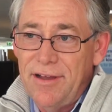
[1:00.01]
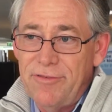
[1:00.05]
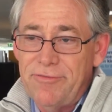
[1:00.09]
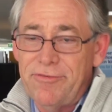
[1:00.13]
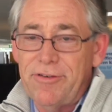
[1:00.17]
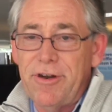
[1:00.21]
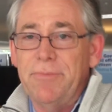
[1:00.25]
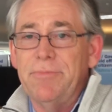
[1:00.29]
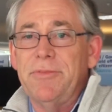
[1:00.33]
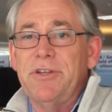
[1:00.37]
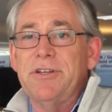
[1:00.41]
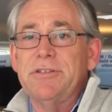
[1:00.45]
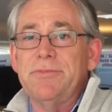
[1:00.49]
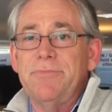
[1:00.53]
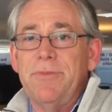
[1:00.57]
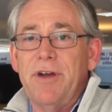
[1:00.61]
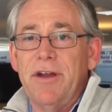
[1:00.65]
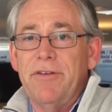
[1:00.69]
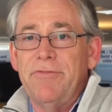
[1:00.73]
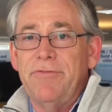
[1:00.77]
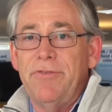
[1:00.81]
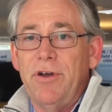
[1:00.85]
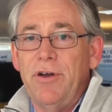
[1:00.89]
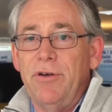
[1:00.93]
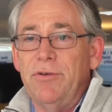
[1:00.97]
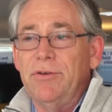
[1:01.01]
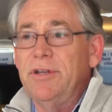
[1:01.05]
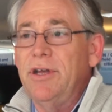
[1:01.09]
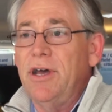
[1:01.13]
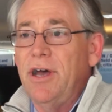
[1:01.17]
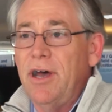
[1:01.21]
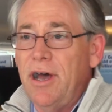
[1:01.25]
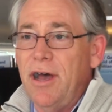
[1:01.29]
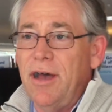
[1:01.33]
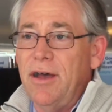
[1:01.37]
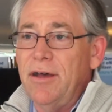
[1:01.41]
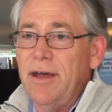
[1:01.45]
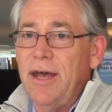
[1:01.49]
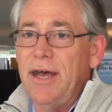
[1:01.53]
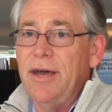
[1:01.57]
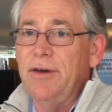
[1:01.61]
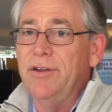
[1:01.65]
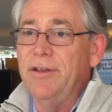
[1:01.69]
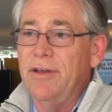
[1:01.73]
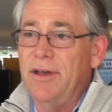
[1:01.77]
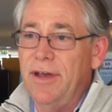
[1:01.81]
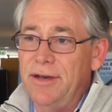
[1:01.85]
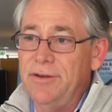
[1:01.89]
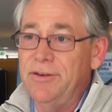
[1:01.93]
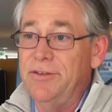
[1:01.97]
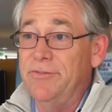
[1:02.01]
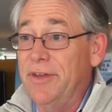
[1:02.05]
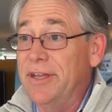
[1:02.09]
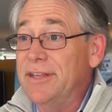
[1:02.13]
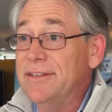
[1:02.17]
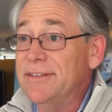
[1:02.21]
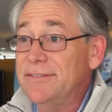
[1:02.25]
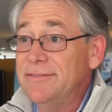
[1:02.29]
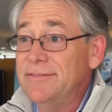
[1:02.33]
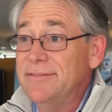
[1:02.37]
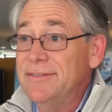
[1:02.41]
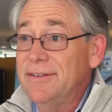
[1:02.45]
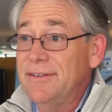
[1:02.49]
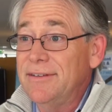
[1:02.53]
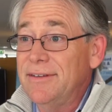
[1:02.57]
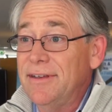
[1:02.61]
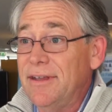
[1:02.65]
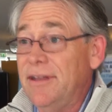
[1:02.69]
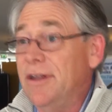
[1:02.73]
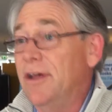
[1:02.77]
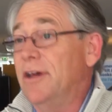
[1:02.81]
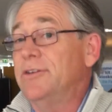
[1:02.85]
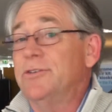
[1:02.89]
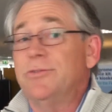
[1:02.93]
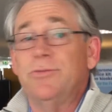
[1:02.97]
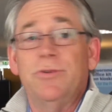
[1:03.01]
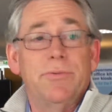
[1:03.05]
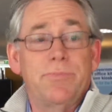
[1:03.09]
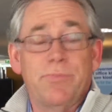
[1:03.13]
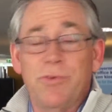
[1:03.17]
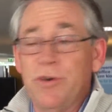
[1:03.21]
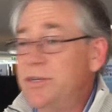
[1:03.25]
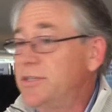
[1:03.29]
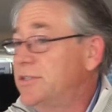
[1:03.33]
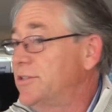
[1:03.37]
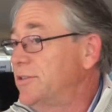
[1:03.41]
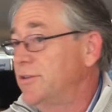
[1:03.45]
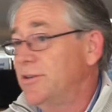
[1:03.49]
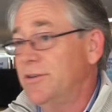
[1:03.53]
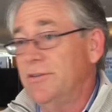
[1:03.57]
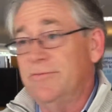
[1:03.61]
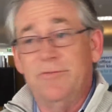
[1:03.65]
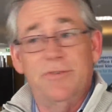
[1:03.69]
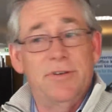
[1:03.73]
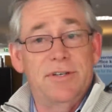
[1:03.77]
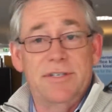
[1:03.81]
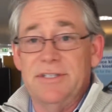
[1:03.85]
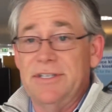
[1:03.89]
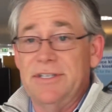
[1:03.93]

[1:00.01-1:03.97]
from their smartphone out, out of it and onto a printer, for